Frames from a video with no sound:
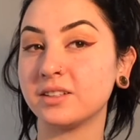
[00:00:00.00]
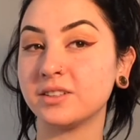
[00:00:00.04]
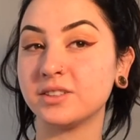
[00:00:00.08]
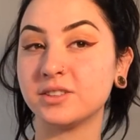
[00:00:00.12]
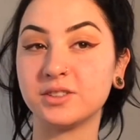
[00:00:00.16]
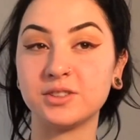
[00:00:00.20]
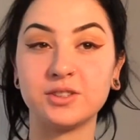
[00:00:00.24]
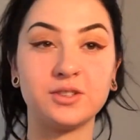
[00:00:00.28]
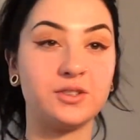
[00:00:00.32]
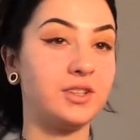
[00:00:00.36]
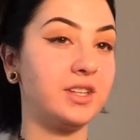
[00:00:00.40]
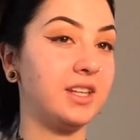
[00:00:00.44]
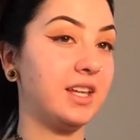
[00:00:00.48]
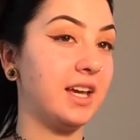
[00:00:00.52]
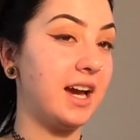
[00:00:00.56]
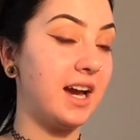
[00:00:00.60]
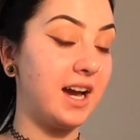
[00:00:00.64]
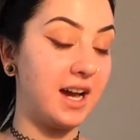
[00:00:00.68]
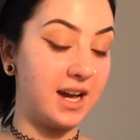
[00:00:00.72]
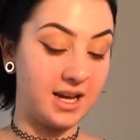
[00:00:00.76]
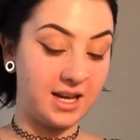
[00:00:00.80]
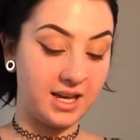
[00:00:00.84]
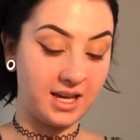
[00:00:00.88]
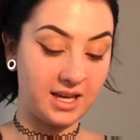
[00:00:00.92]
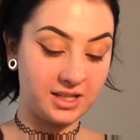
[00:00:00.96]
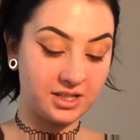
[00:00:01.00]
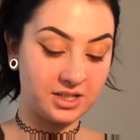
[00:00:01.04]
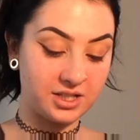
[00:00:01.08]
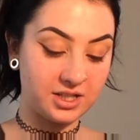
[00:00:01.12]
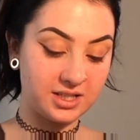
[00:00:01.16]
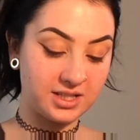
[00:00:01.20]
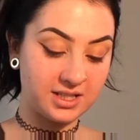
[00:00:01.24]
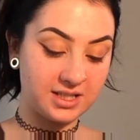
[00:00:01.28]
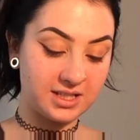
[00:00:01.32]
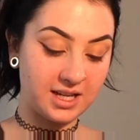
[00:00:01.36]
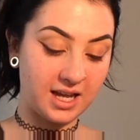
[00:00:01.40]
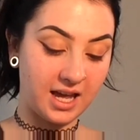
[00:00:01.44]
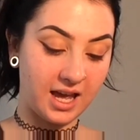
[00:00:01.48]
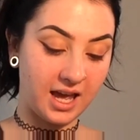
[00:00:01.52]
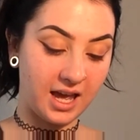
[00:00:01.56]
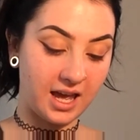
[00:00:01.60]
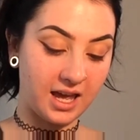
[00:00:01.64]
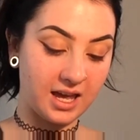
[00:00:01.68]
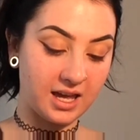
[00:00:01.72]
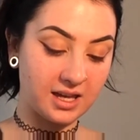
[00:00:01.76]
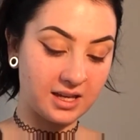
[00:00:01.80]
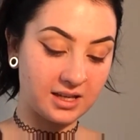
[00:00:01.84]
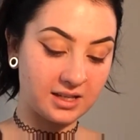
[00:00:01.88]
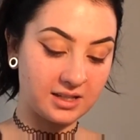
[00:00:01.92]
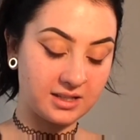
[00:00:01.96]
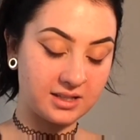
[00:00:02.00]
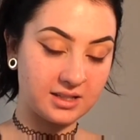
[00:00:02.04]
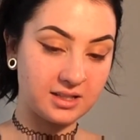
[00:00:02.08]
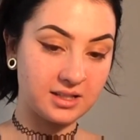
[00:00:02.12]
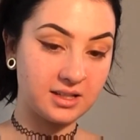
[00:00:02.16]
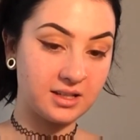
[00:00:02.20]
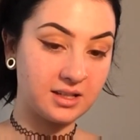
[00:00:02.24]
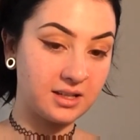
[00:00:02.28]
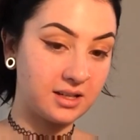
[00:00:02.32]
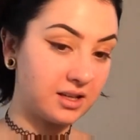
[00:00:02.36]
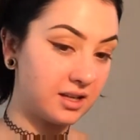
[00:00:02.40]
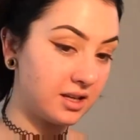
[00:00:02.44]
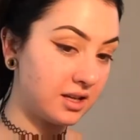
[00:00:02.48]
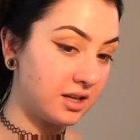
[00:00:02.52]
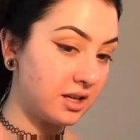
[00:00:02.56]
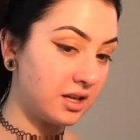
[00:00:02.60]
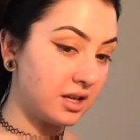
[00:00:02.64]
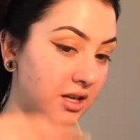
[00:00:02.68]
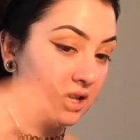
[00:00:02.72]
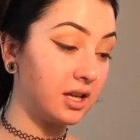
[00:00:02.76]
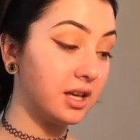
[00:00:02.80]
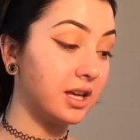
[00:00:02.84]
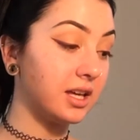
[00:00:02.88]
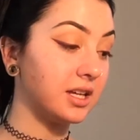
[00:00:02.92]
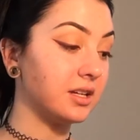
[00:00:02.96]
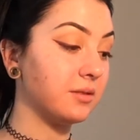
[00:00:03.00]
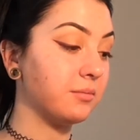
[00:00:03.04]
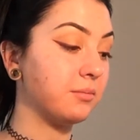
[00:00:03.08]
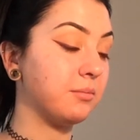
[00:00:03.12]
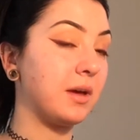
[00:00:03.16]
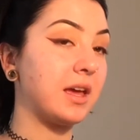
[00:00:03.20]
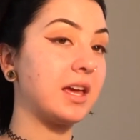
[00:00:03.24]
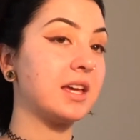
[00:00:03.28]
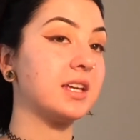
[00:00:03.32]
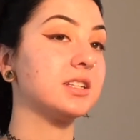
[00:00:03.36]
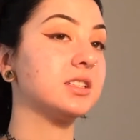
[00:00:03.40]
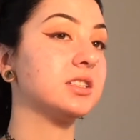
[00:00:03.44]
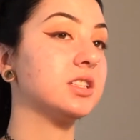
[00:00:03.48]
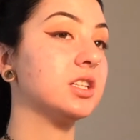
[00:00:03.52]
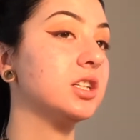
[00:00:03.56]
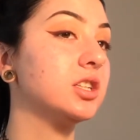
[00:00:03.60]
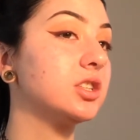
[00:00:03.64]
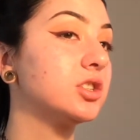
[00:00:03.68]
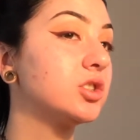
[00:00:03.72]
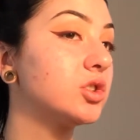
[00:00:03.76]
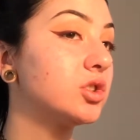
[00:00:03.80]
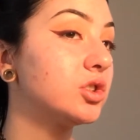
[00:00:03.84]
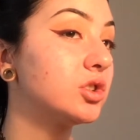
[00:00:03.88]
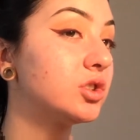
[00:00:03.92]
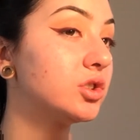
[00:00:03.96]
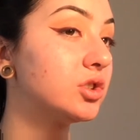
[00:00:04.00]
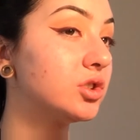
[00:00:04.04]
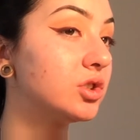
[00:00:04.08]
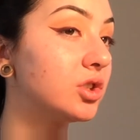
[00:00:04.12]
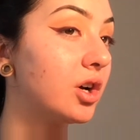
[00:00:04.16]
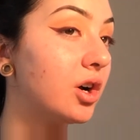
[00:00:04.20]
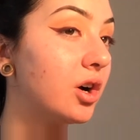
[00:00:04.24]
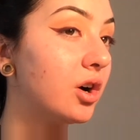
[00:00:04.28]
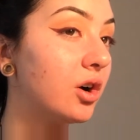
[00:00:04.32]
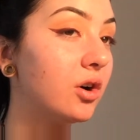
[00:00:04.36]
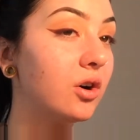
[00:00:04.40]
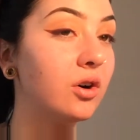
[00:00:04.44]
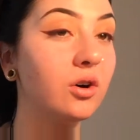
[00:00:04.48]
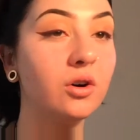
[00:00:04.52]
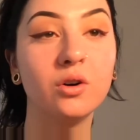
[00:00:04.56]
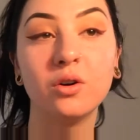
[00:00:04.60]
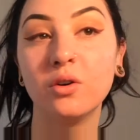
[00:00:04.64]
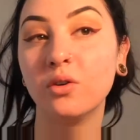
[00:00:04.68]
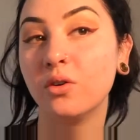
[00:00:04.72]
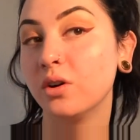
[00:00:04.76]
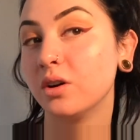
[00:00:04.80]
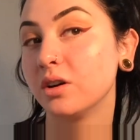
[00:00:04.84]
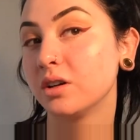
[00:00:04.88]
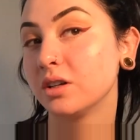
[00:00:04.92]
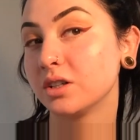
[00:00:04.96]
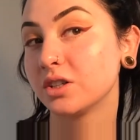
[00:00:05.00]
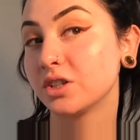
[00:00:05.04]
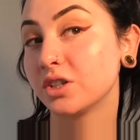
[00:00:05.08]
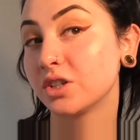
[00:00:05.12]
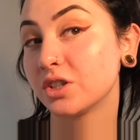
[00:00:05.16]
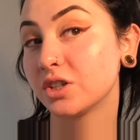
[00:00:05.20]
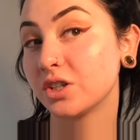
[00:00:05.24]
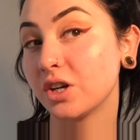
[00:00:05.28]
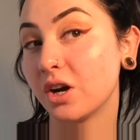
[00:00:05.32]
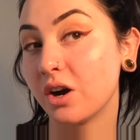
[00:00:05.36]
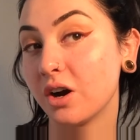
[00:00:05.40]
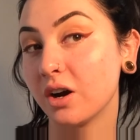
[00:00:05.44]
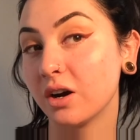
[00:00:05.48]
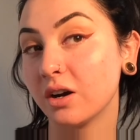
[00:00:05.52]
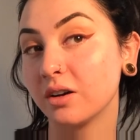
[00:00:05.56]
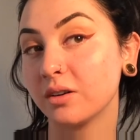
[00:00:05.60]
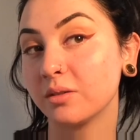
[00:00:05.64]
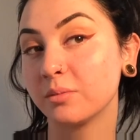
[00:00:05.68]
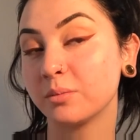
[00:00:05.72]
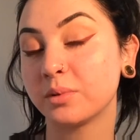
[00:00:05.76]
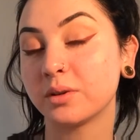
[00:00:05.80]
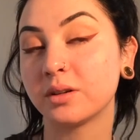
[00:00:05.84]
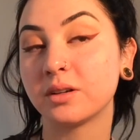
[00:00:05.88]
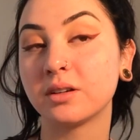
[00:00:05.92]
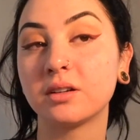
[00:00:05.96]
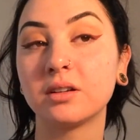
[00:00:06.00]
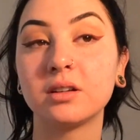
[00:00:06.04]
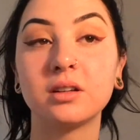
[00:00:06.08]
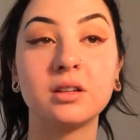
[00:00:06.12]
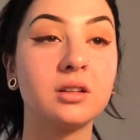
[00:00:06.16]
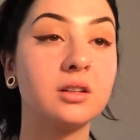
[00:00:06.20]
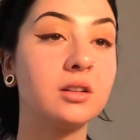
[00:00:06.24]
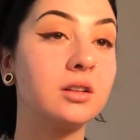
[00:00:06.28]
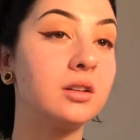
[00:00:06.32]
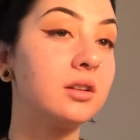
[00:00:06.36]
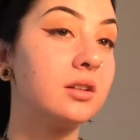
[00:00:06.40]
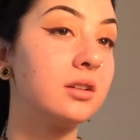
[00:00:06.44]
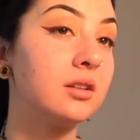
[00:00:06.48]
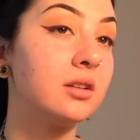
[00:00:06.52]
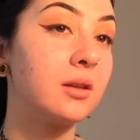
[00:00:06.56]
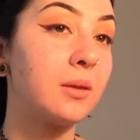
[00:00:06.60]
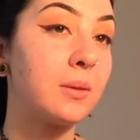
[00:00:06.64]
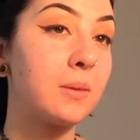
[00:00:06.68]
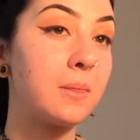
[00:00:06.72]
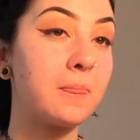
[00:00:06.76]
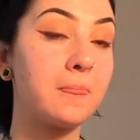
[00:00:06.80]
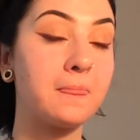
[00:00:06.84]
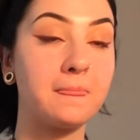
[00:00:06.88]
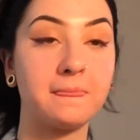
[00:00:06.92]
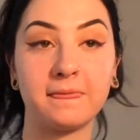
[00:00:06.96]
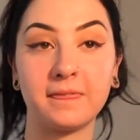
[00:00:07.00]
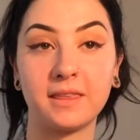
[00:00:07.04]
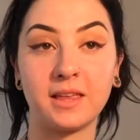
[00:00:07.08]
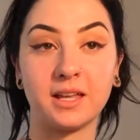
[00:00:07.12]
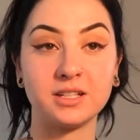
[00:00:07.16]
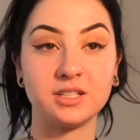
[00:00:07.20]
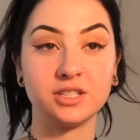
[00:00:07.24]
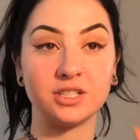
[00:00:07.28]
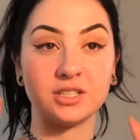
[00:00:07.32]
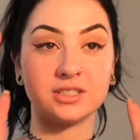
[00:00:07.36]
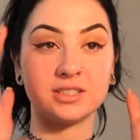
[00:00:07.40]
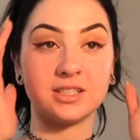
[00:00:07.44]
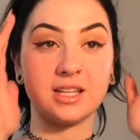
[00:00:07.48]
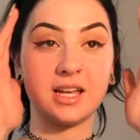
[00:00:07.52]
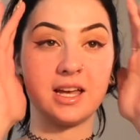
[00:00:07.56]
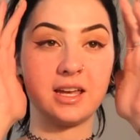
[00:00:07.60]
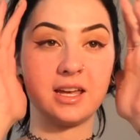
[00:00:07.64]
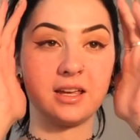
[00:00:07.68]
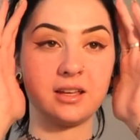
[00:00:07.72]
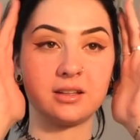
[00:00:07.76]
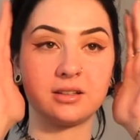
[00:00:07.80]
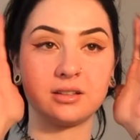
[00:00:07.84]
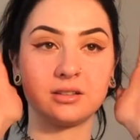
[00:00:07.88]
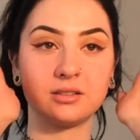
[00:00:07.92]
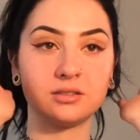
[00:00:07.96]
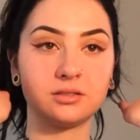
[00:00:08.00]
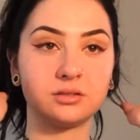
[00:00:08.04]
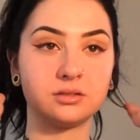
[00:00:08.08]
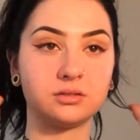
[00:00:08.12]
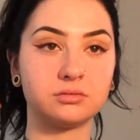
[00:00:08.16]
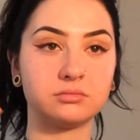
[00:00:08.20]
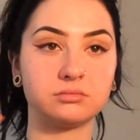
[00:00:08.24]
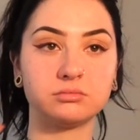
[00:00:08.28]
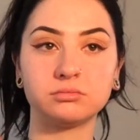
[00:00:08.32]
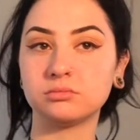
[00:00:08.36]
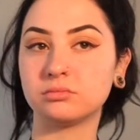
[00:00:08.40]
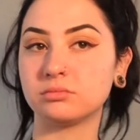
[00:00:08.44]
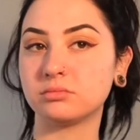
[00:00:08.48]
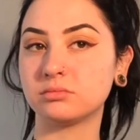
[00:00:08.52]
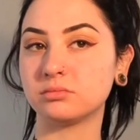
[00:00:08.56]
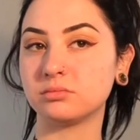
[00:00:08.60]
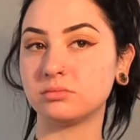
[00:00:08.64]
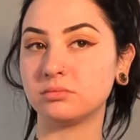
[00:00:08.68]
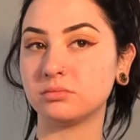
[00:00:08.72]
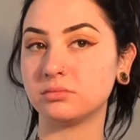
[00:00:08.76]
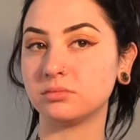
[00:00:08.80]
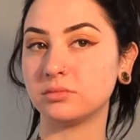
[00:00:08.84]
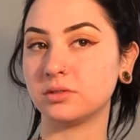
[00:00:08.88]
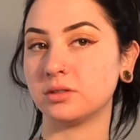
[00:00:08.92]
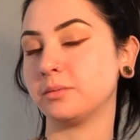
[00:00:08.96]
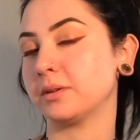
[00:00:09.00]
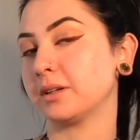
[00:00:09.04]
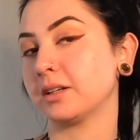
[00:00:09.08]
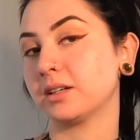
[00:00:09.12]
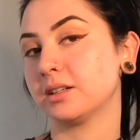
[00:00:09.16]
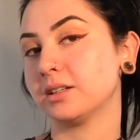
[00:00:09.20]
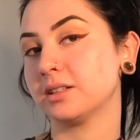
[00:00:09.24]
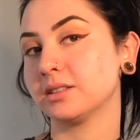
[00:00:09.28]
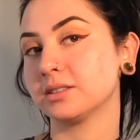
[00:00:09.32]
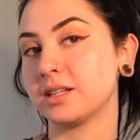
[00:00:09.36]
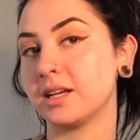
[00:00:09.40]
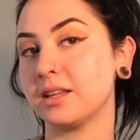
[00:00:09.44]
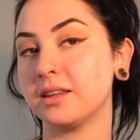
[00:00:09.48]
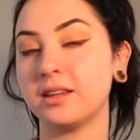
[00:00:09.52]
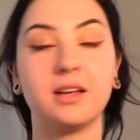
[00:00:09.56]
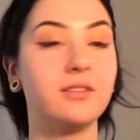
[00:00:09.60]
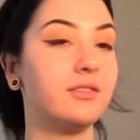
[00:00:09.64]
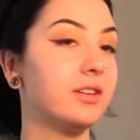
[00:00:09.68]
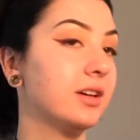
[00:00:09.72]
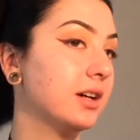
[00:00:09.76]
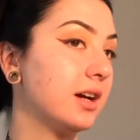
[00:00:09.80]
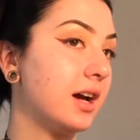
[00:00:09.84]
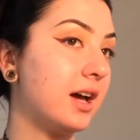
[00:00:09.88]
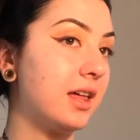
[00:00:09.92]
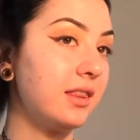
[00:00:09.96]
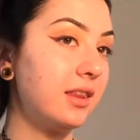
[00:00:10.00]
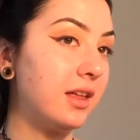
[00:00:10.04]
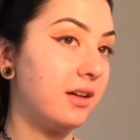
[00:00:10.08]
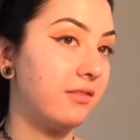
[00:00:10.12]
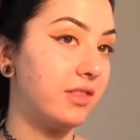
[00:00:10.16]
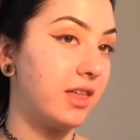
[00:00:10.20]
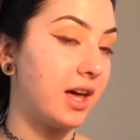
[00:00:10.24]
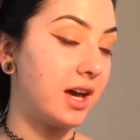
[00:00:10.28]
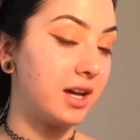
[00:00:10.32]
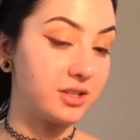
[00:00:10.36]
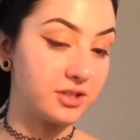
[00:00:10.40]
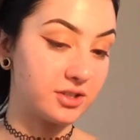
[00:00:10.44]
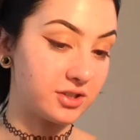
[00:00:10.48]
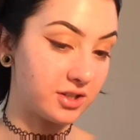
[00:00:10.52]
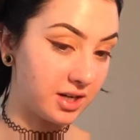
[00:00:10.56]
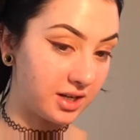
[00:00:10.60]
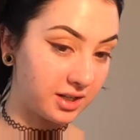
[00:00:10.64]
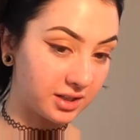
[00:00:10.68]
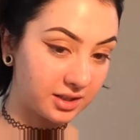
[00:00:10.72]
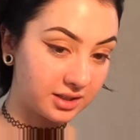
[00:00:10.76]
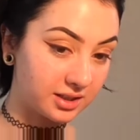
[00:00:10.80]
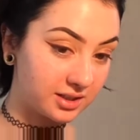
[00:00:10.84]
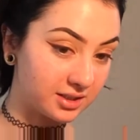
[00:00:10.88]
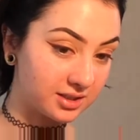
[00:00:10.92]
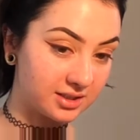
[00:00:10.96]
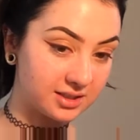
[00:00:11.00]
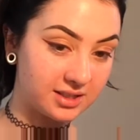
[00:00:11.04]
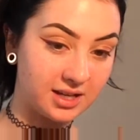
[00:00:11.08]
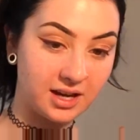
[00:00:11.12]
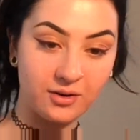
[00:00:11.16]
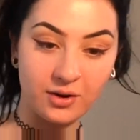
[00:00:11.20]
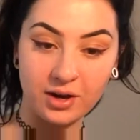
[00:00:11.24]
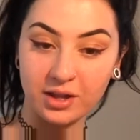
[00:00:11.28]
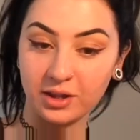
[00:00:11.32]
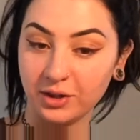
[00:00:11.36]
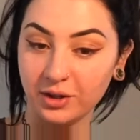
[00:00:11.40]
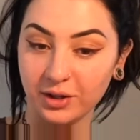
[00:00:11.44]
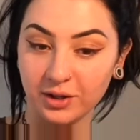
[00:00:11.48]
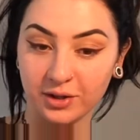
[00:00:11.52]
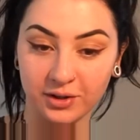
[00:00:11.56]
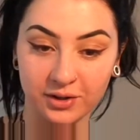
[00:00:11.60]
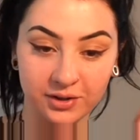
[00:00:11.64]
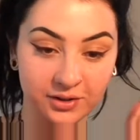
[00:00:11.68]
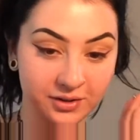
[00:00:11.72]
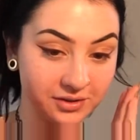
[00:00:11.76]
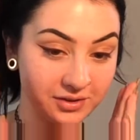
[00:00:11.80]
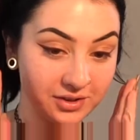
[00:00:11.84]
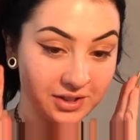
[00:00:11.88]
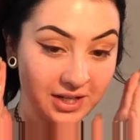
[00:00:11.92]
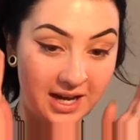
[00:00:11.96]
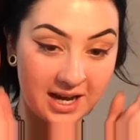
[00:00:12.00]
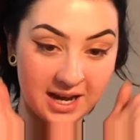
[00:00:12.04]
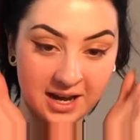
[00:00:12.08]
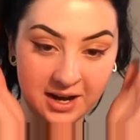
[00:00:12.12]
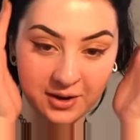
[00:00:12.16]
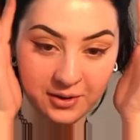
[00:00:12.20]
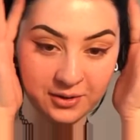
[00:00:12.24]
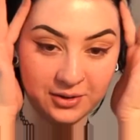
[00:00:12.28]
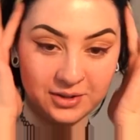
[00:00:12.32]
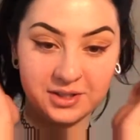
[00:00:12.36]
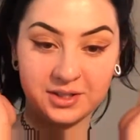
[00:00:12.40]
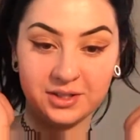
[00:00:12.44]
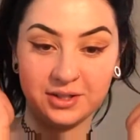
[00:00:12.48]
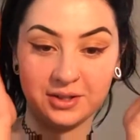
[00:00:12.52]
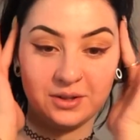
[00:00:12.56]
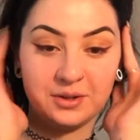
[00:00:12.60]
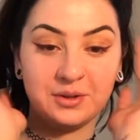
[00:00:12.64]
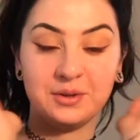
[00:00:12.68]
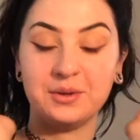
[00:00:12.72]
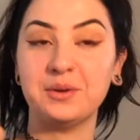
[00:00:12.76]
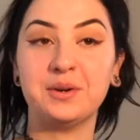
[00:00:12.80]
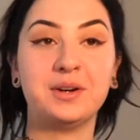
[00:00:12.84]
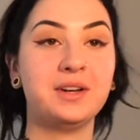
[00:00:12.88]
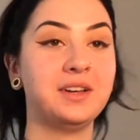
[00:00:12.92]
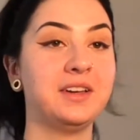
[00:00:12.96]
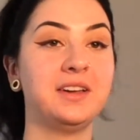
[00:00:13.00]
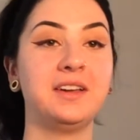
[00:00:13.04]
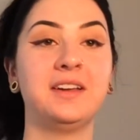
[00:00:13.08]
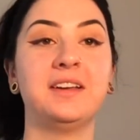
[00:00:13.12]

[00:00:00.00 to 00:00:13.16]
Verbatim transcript: So yeah, it just takes, makes it so sharp. And just like, oh my goodness, I love it. I love that trick. This is how I learned how to do